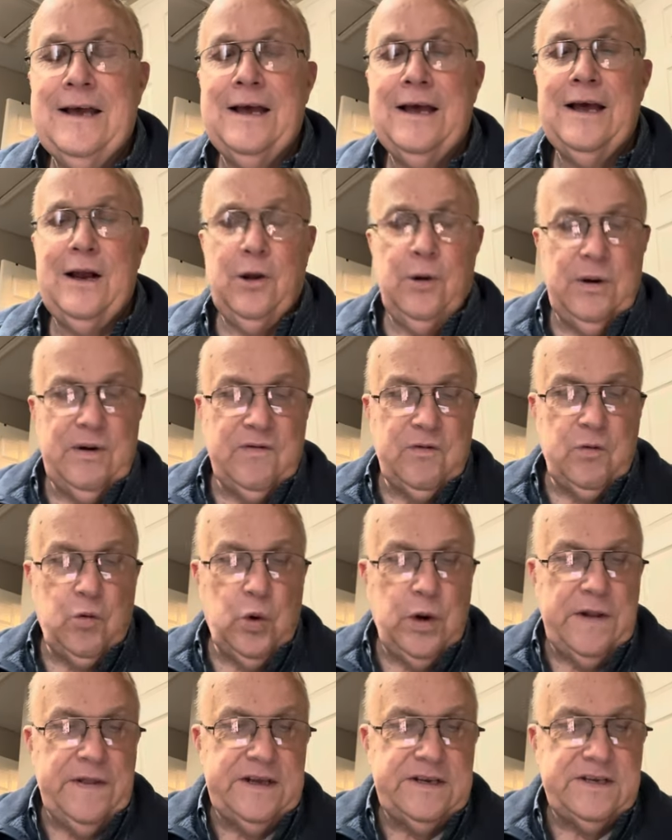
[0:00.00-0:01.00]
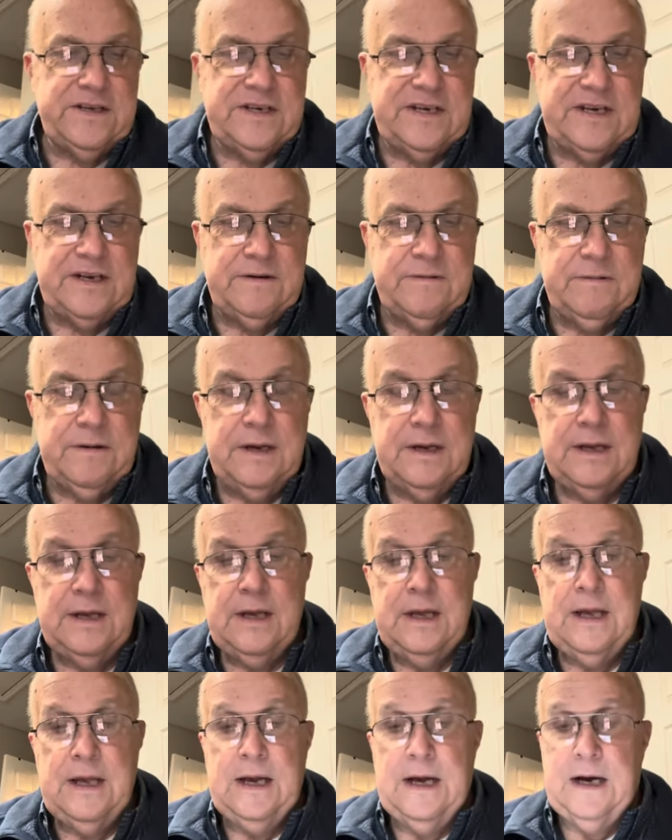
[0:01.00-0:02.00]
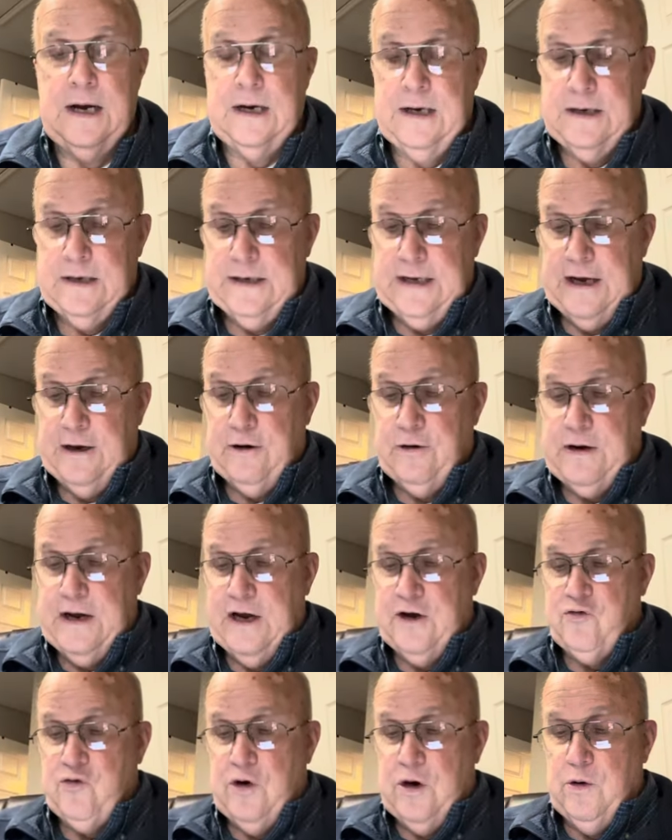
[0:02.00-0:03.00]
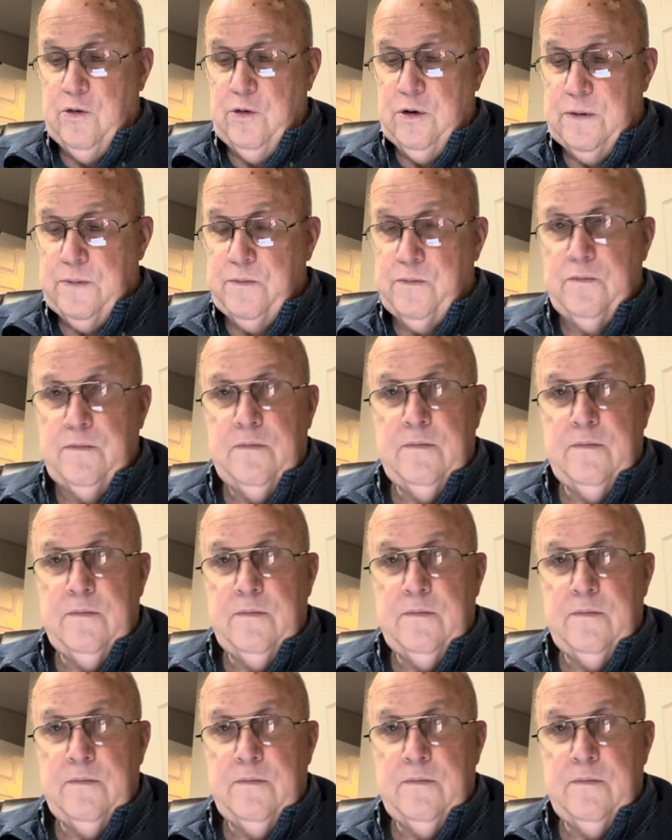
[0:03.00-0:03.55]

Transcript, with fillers: Hello, everyone. This is Dale Cantrell with